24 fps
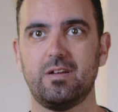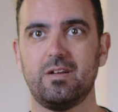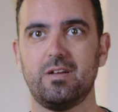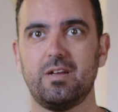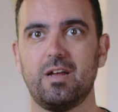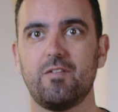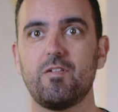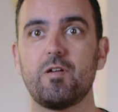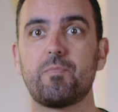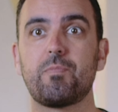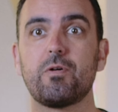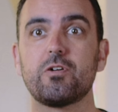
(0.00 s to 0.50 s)

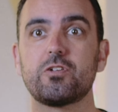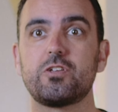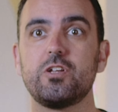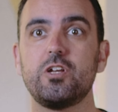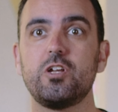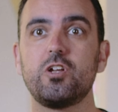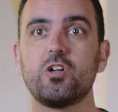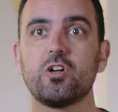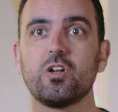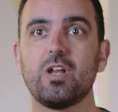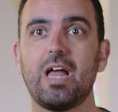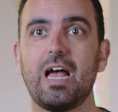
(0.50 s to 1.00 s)
Every person
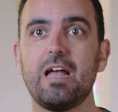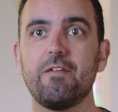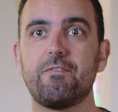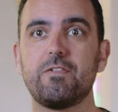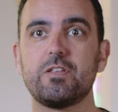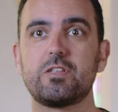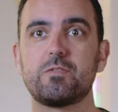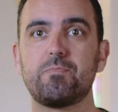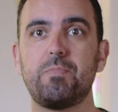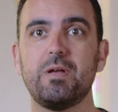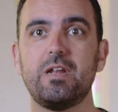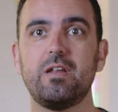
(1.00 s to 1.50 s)
in your life
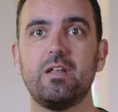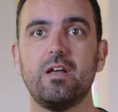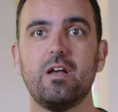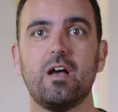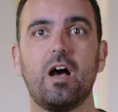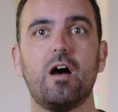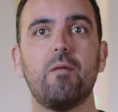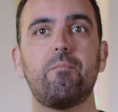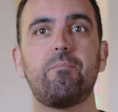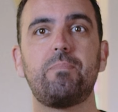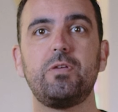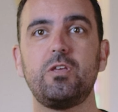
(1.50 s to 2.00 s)
that's been
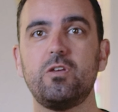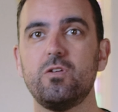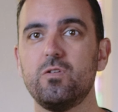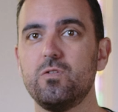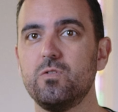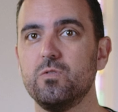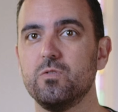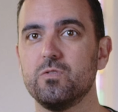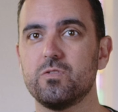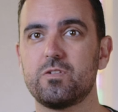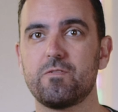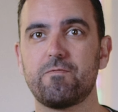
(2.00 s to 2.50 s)

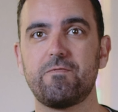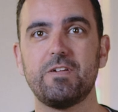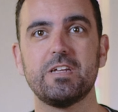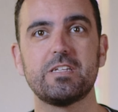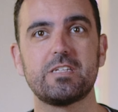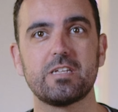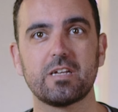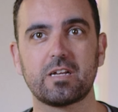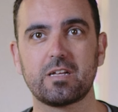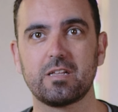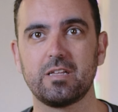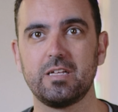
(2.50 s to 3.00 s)
abused
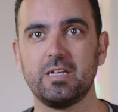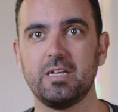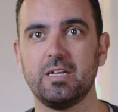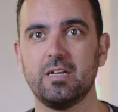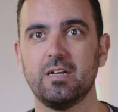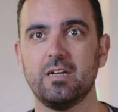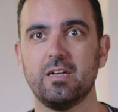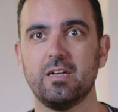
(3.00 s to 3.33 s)
physically,